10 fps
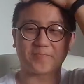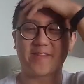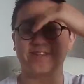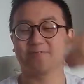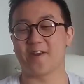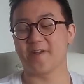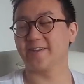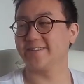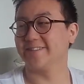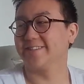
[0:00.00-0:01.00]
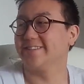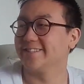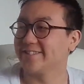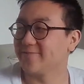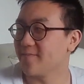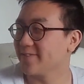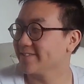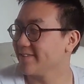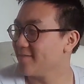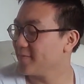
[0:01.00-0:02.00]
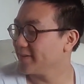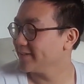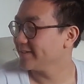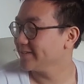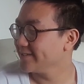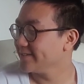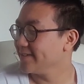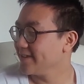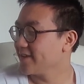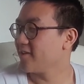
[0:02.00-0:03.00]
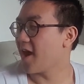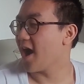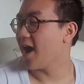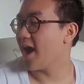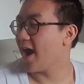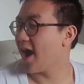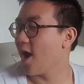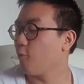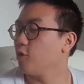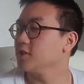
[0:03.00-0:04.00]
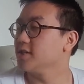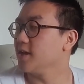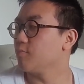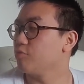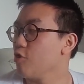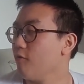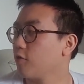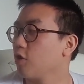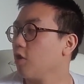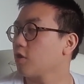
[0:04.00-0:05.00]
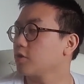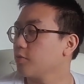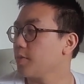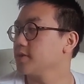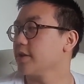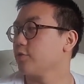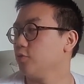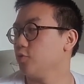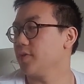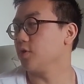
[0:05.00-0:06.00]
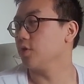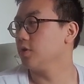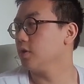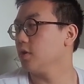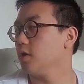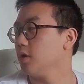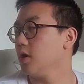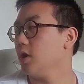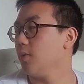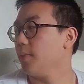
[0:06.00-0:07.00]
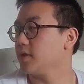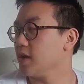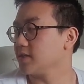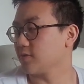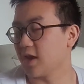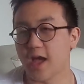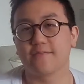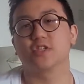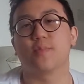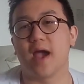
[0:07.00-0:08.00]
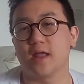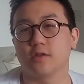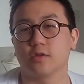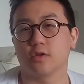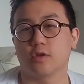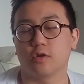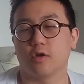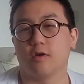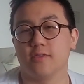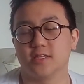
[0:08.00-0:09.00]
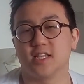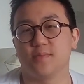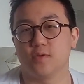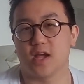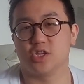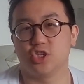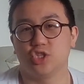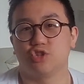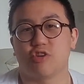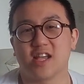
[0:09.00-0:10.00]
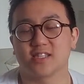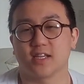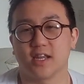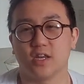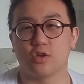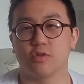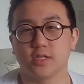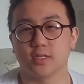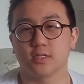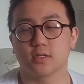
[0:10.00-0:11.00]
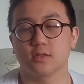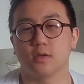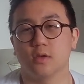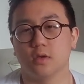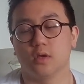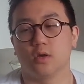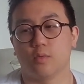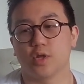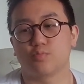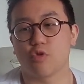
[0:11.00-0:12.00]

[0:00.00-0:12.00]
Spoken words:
That's where I messed up. You know, I wanted it pre-overclocked because I thought it would be good. But it turns out the lifespan of the CPU actually drastically decreases when it's